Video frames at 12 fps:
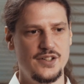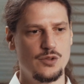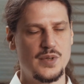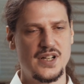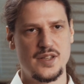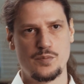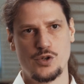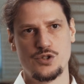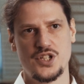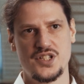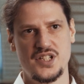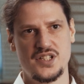And normally the
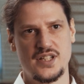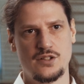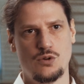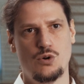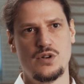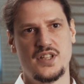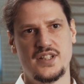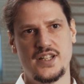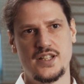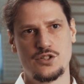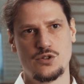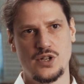process is that all the
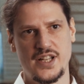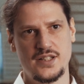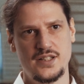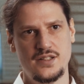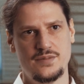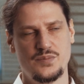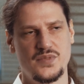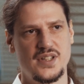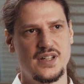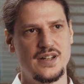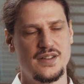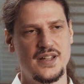data is collected
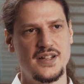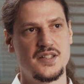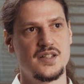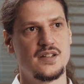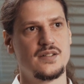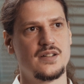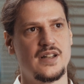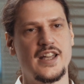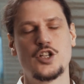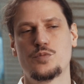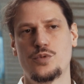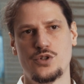and then it's
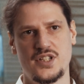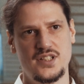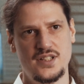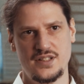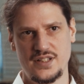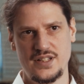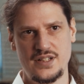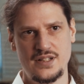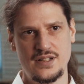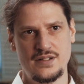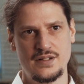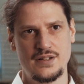exported
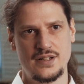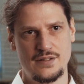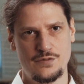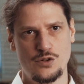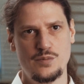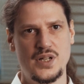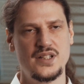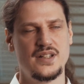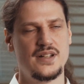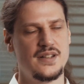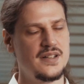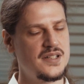in a format
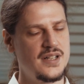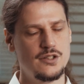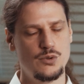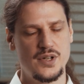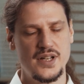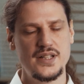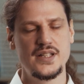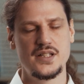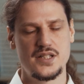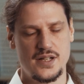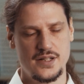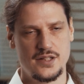and sent to a
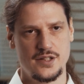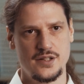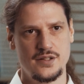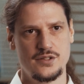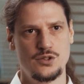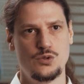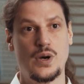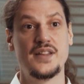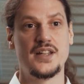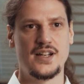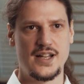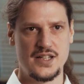reading center to
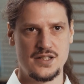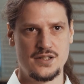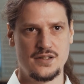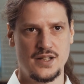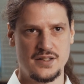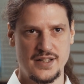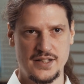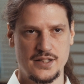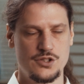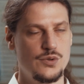analyze that data.